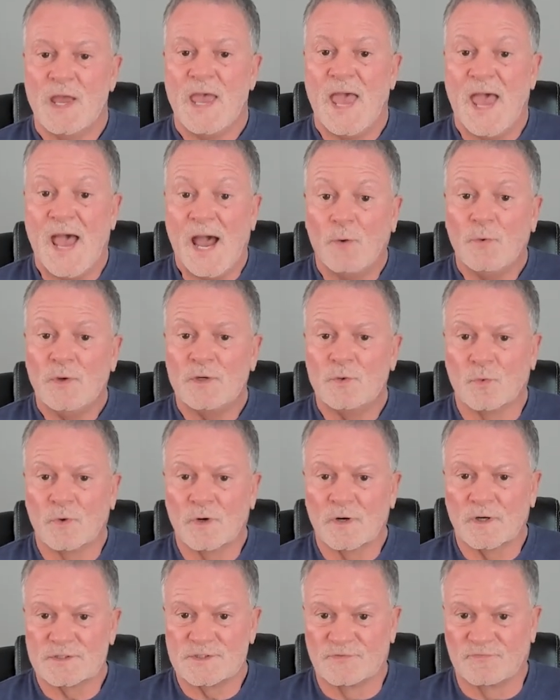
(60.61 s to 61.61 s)
how it
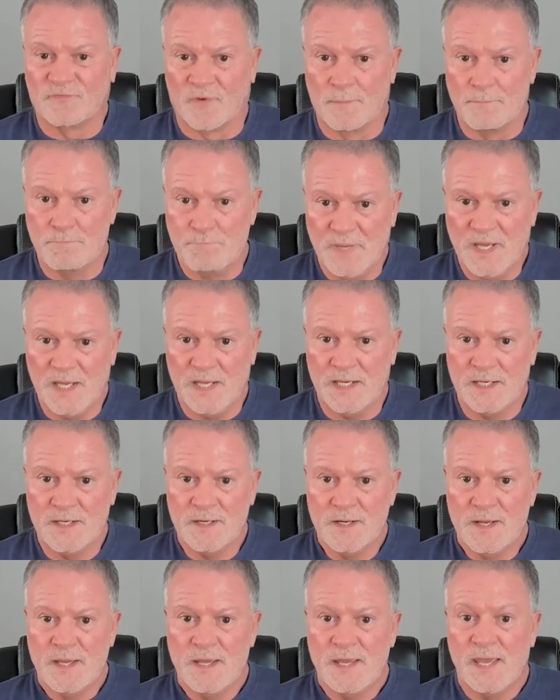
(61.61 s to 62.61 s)
works for
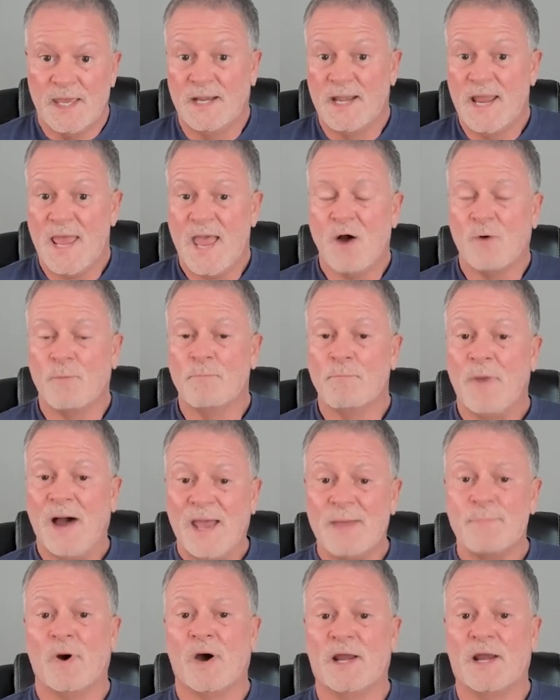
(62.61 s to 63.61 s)
me and how
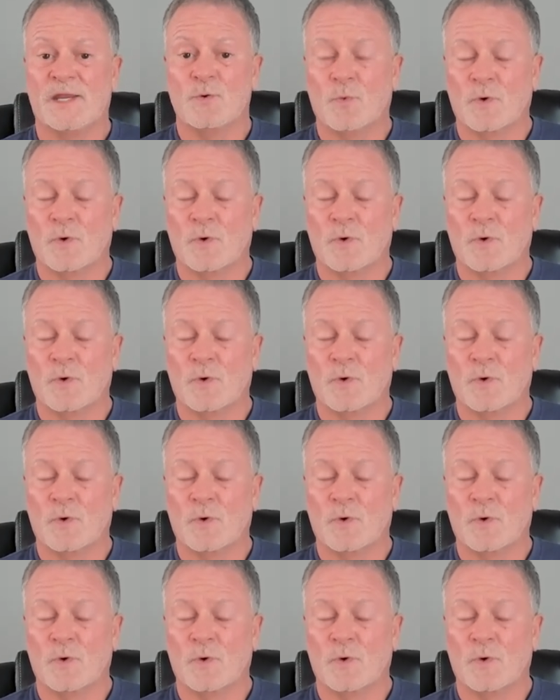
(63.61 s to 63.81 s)
my body